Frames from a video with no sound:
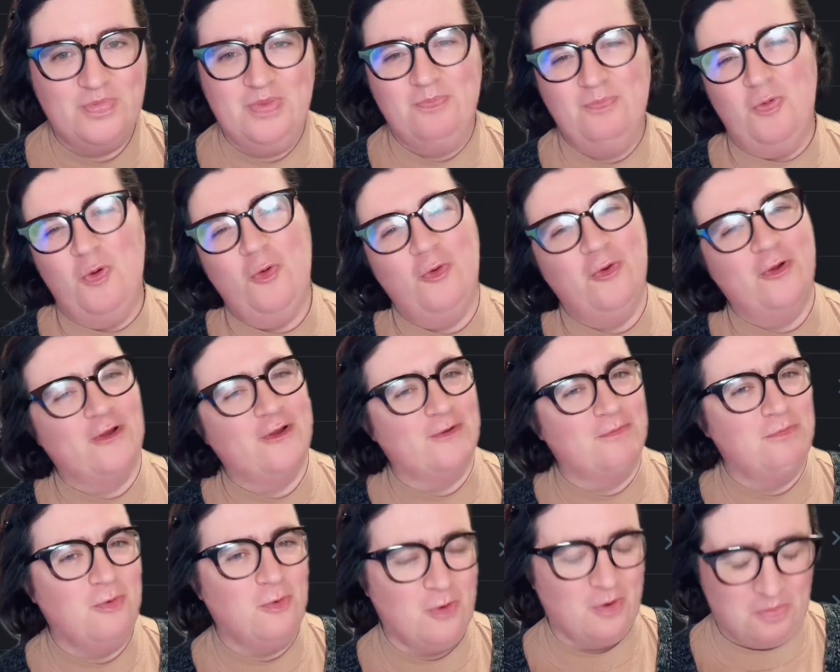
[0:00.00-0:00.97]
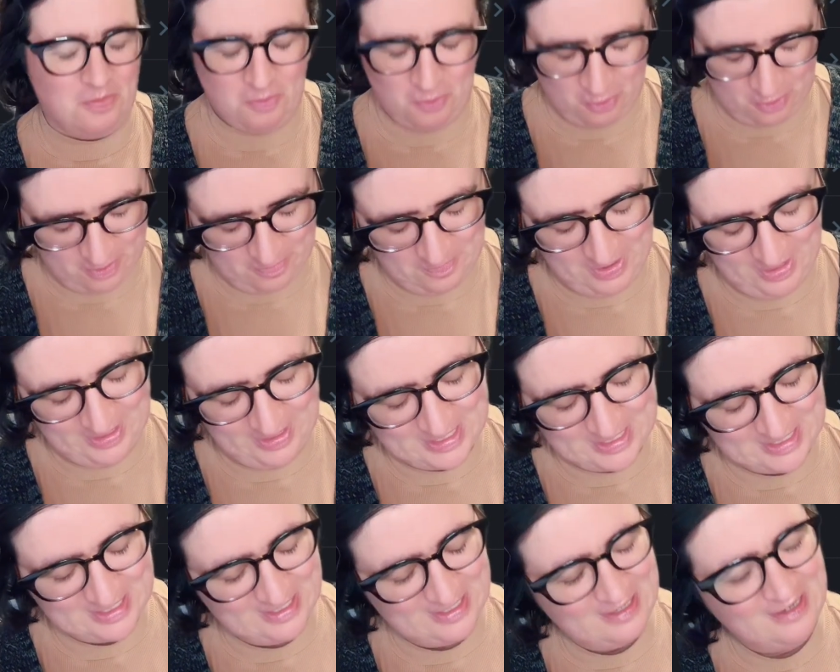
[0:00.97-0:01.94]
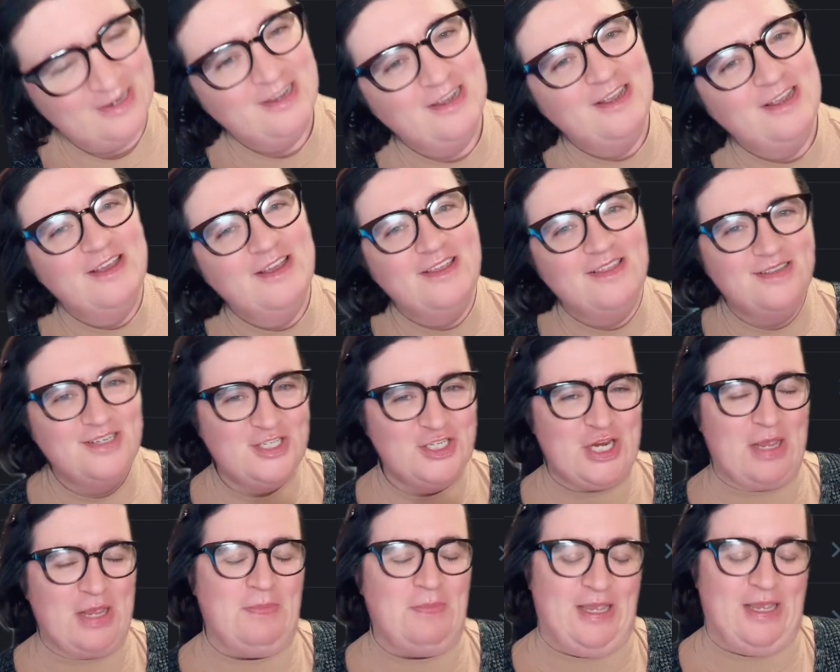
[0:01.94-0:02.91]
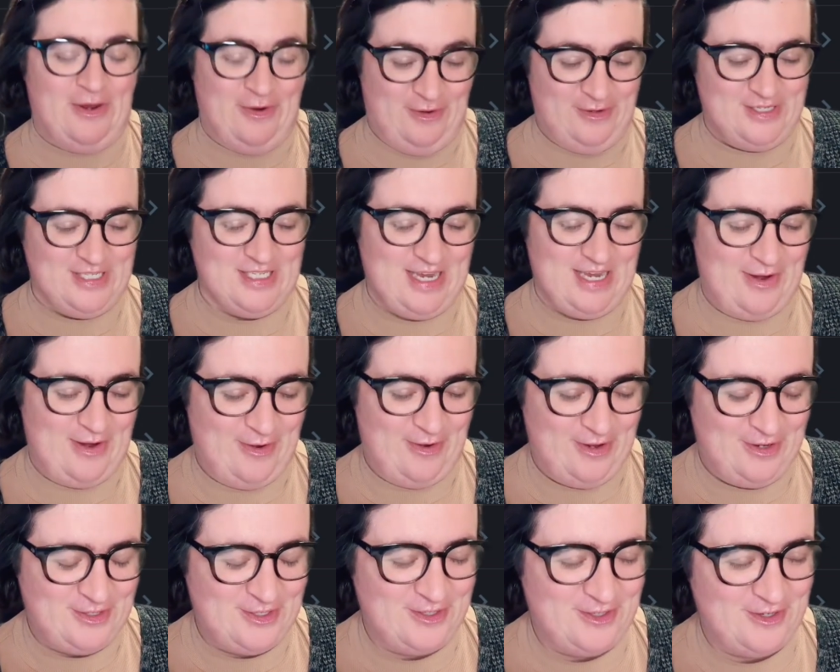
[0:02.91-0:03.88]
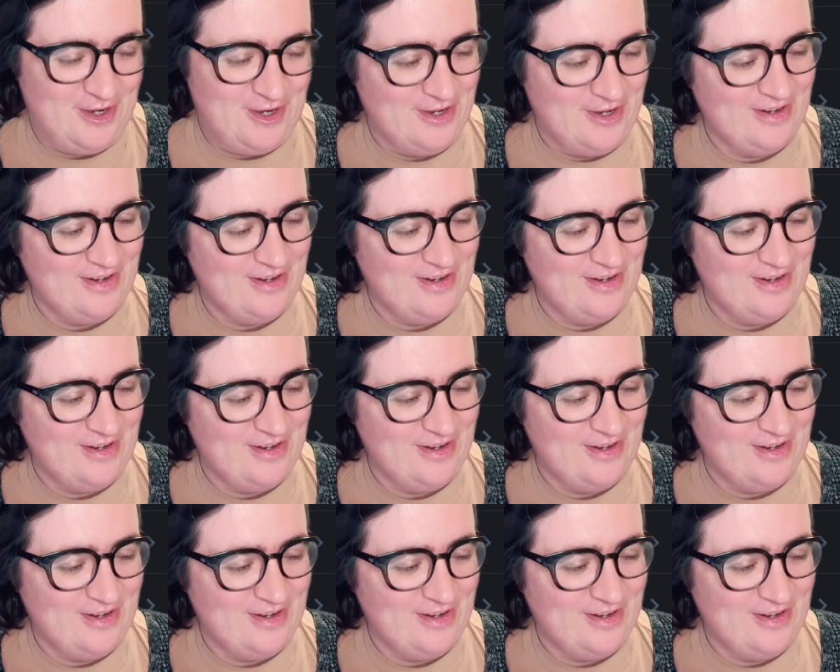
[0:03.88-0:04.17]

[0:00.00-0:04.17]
poor Melissa, the Jamie Gertz character.